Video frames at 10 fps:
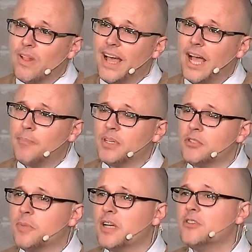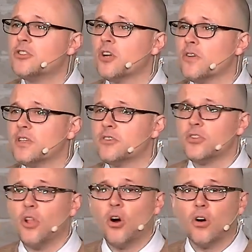it happens because servants
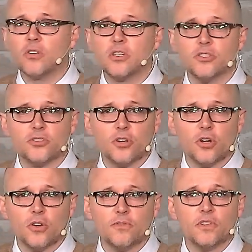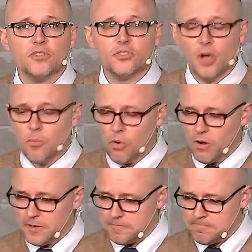long to serve
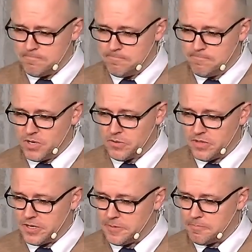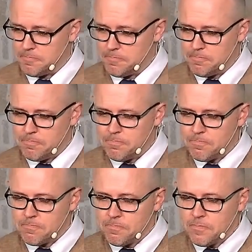someone, don't they?
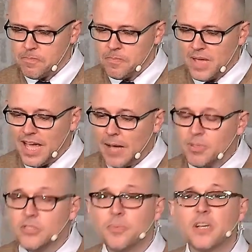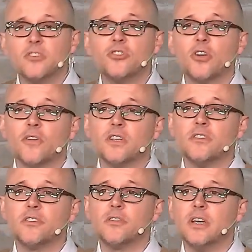It happens because
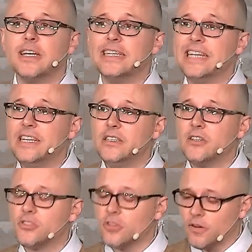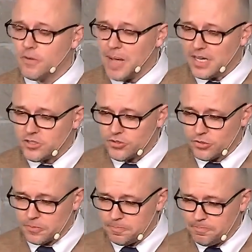servants need to serve a master.
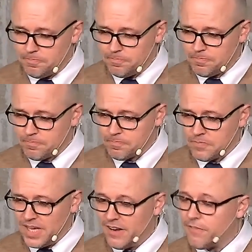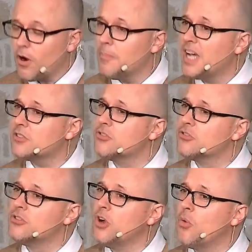And if our
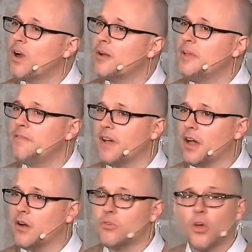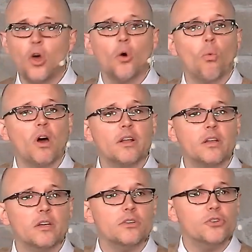master's nowhere to be found, what
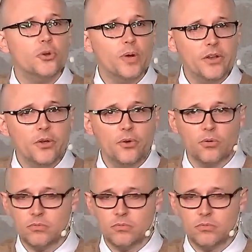do we do?